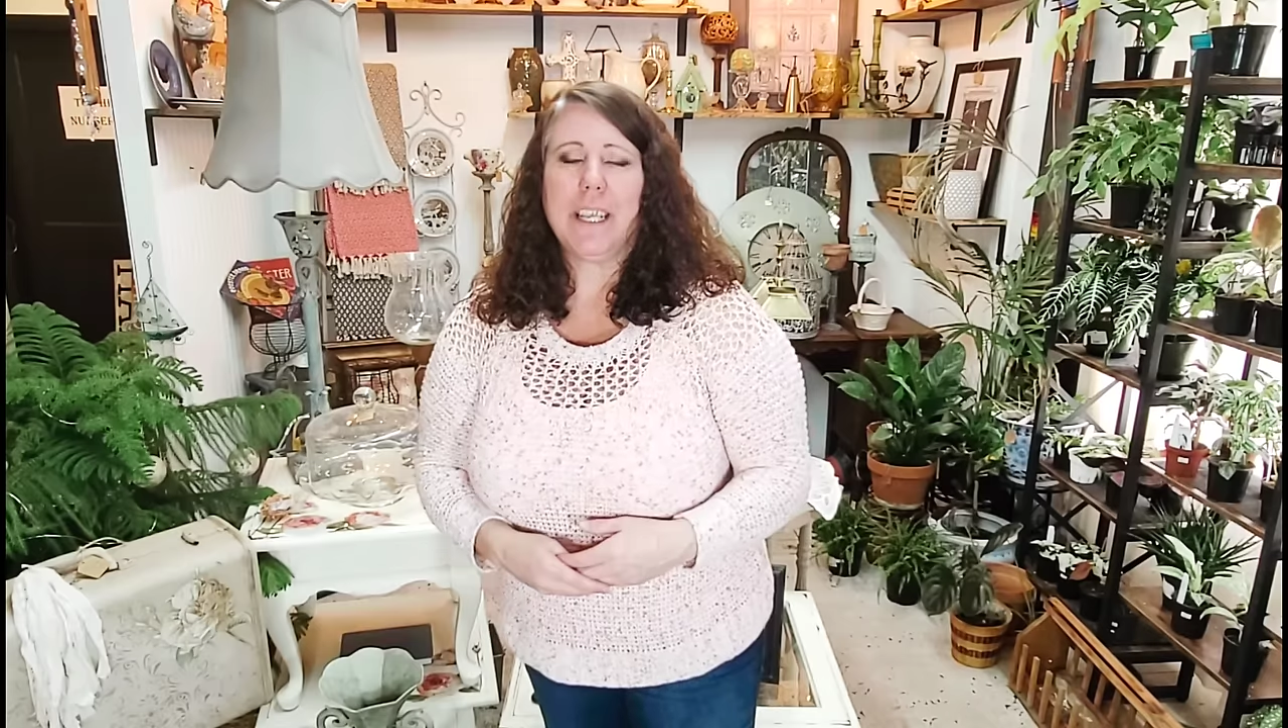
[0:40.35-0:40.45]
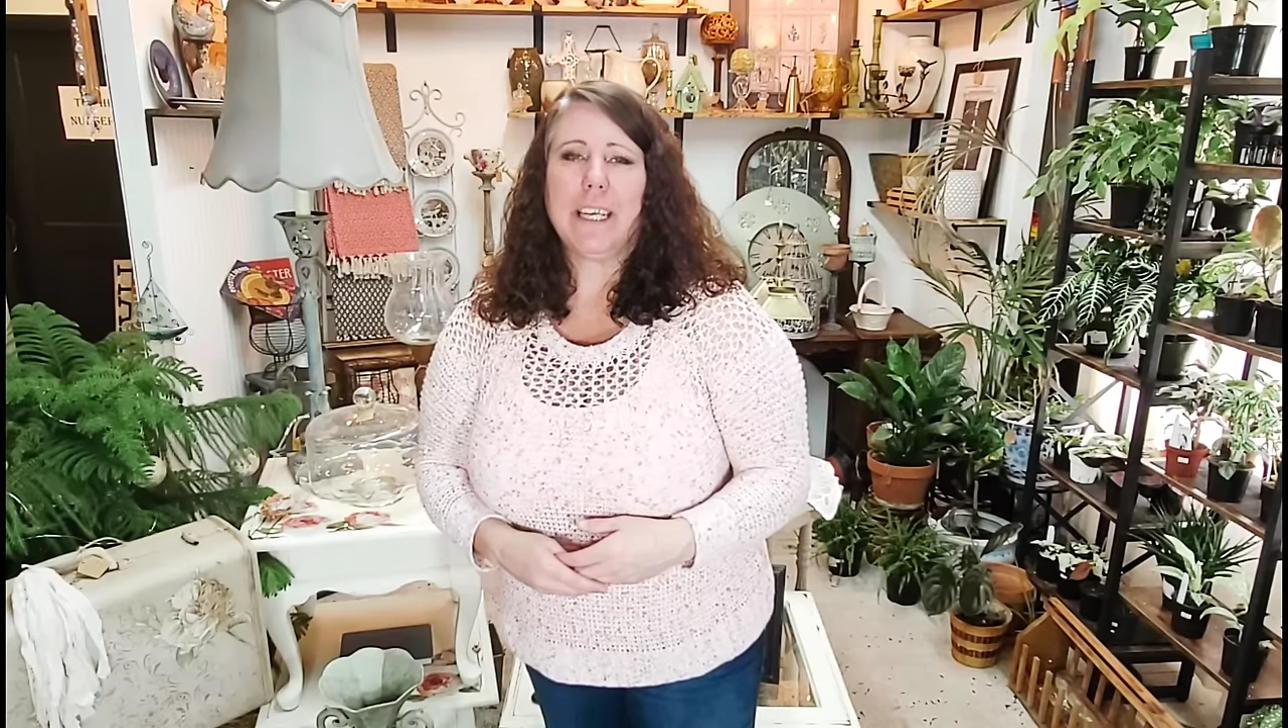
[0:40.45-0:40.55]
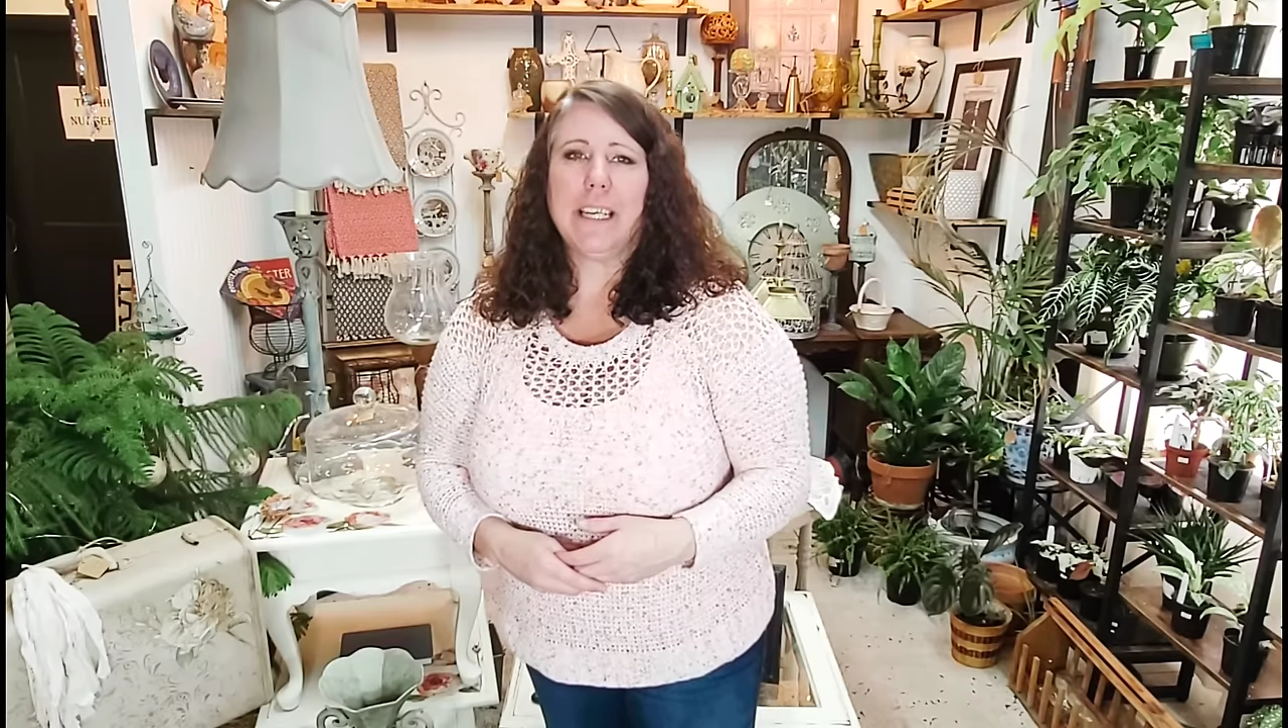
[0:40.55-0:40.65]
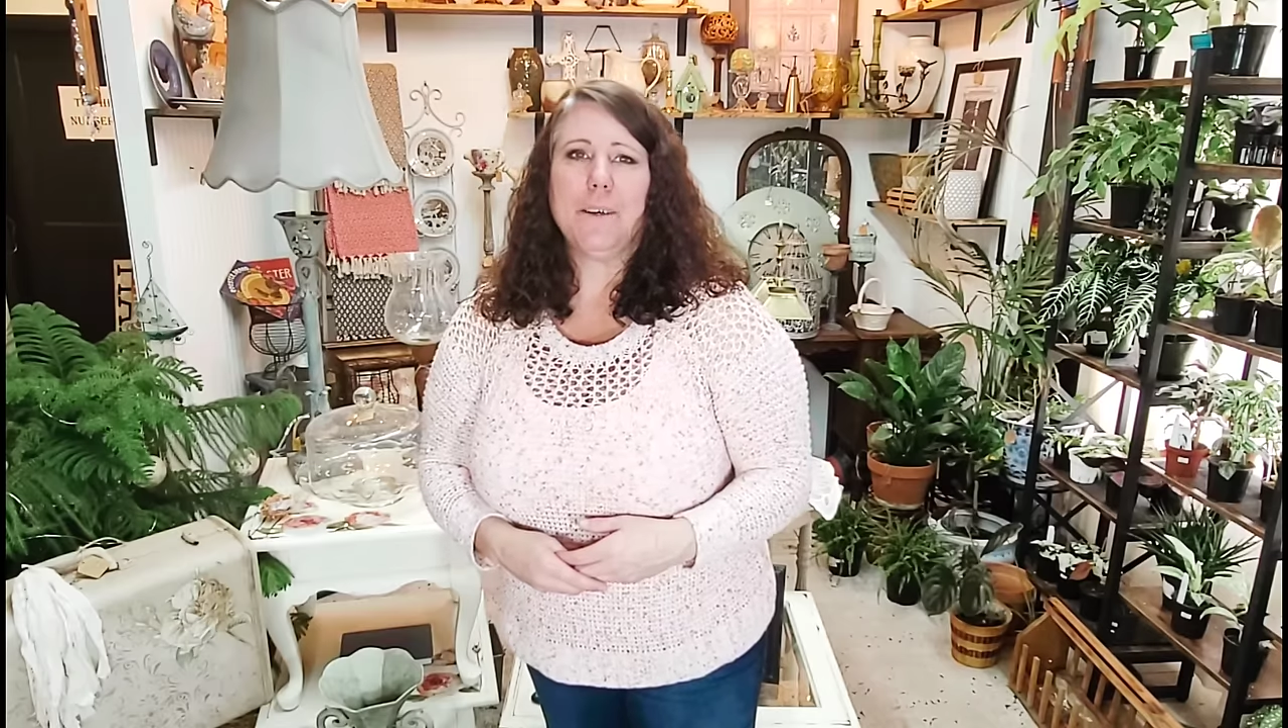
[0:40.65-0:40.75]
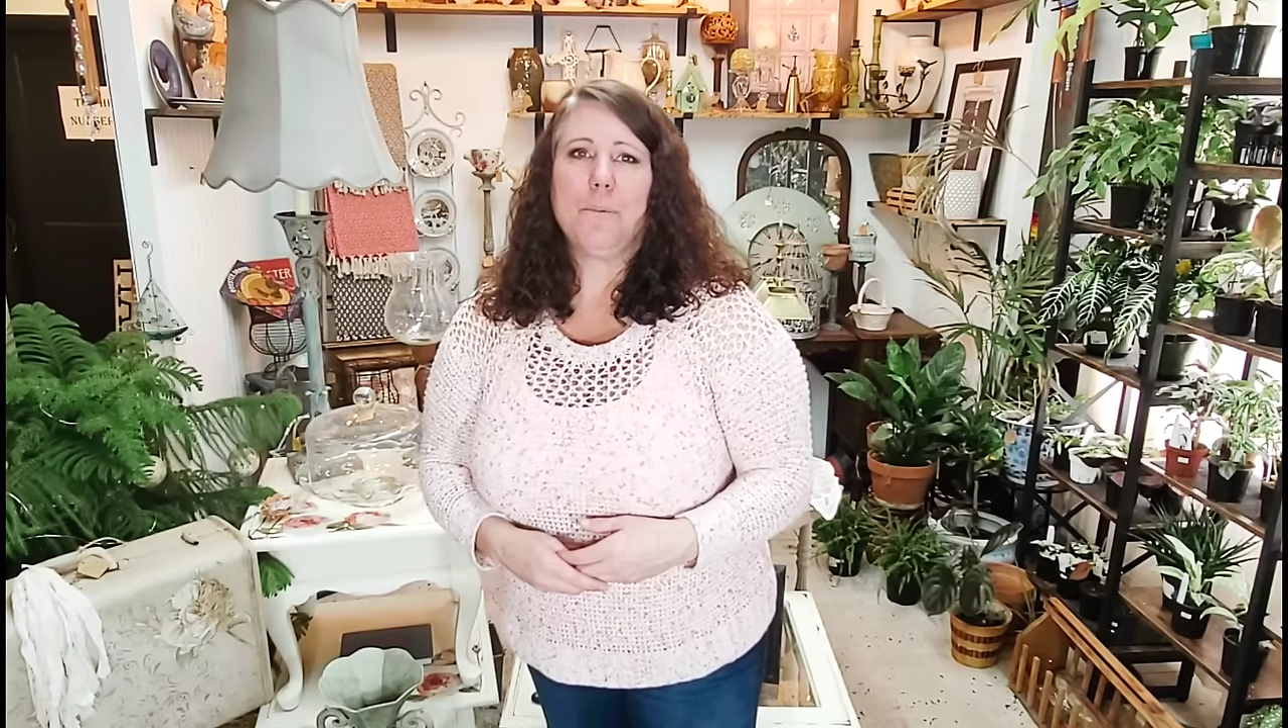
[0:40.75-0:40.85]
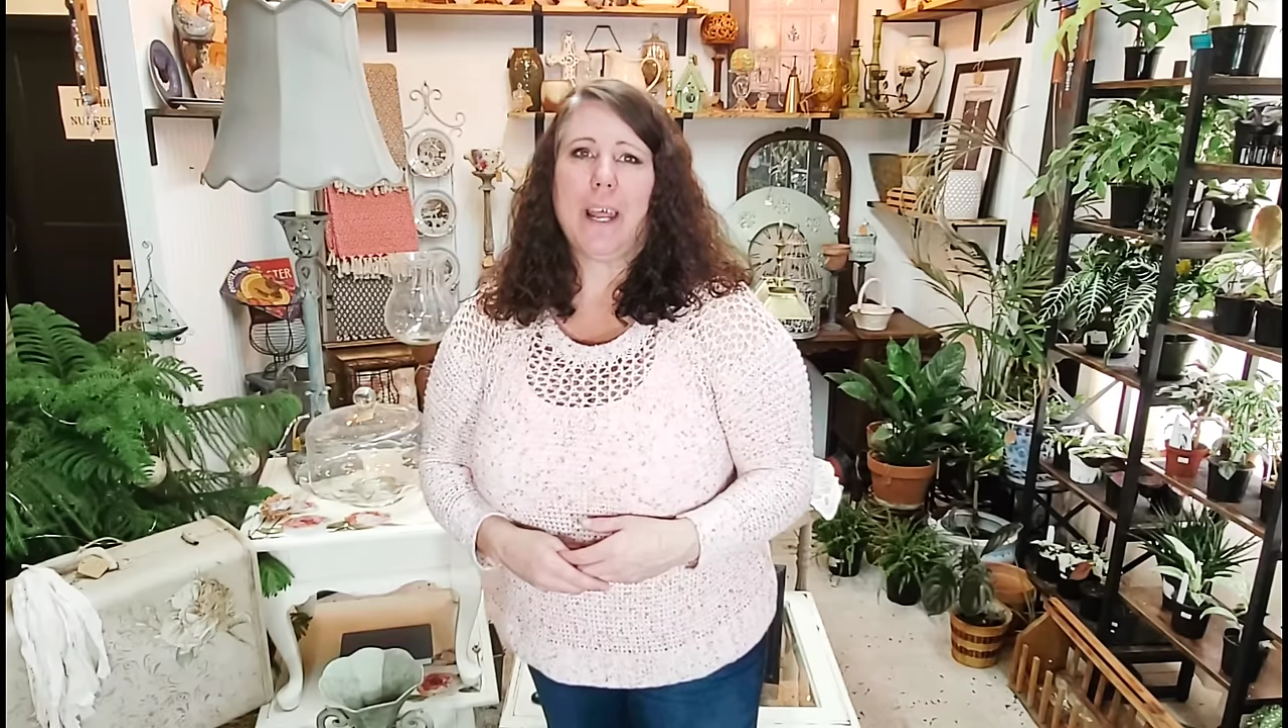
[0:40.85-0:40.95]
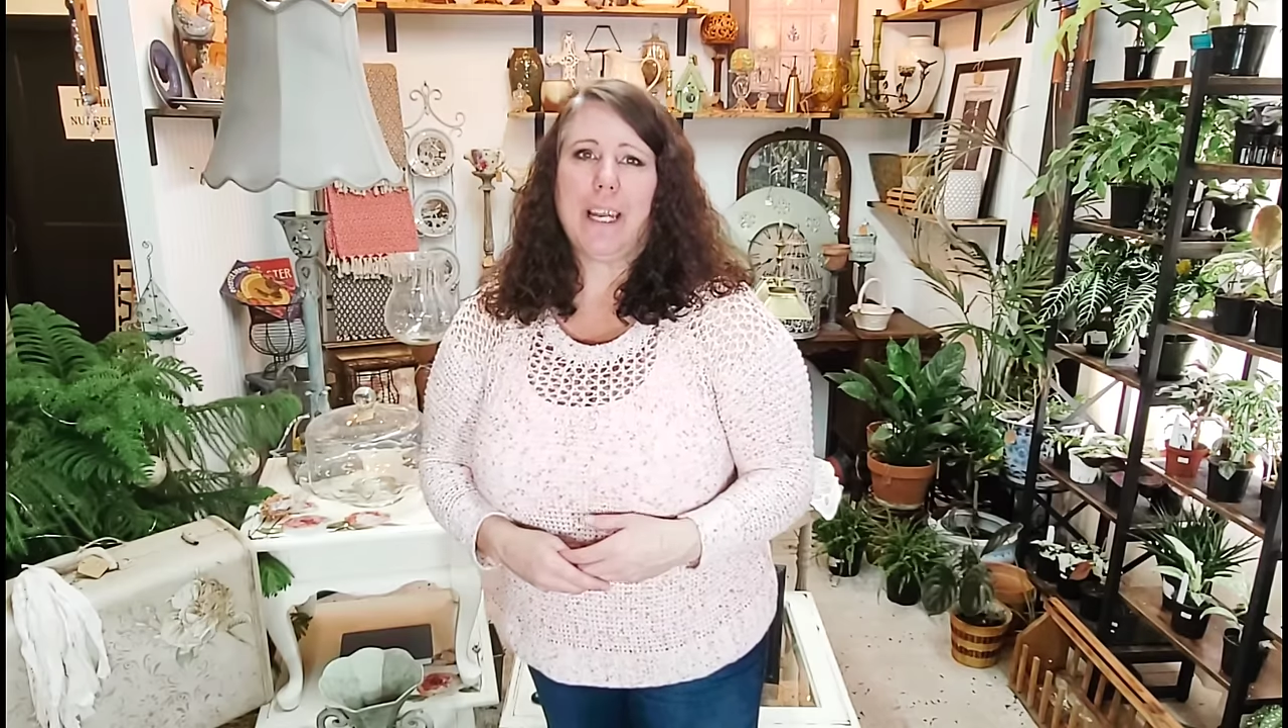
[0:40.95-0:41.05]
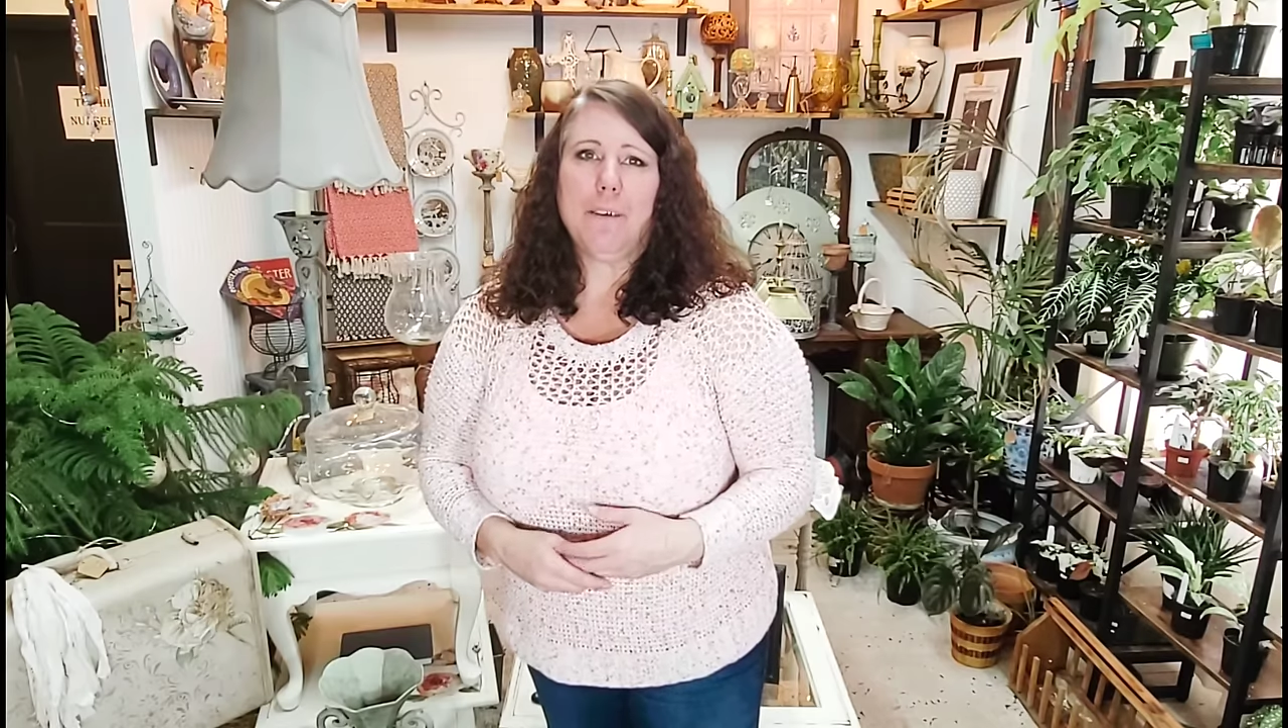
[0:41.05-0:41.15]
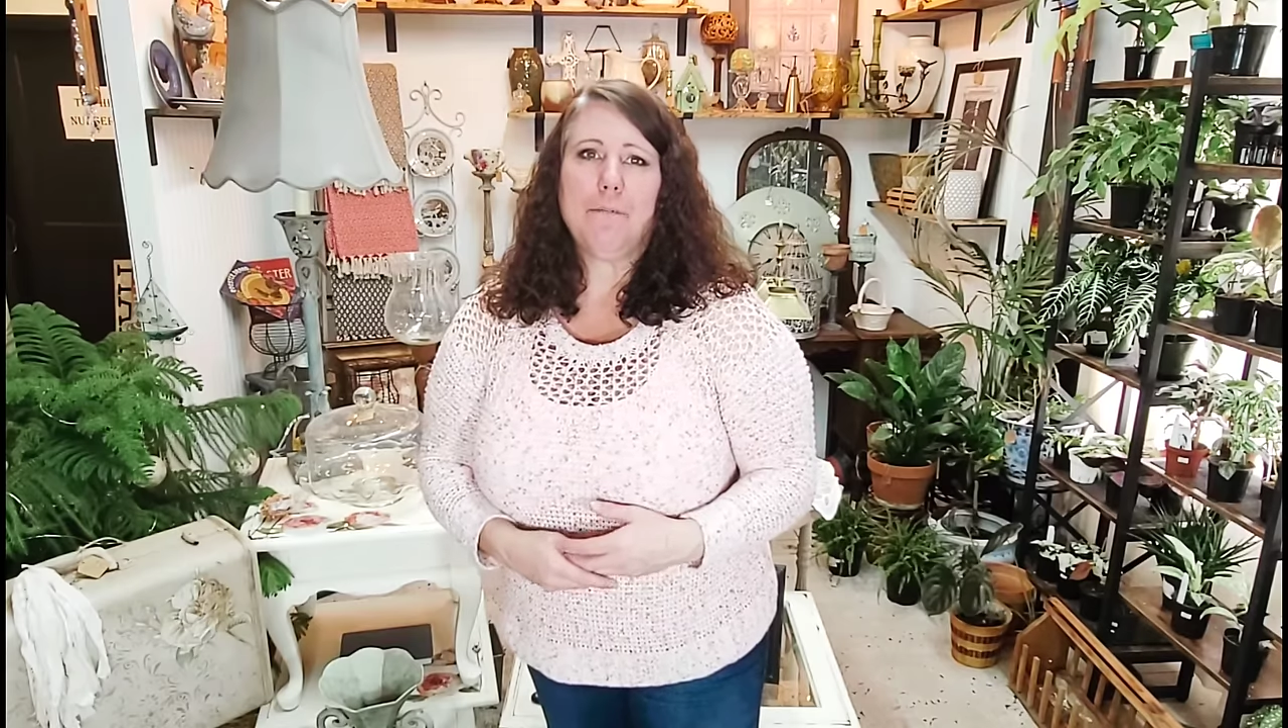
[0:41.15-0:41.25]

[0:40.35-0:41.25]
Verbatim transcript: getting ready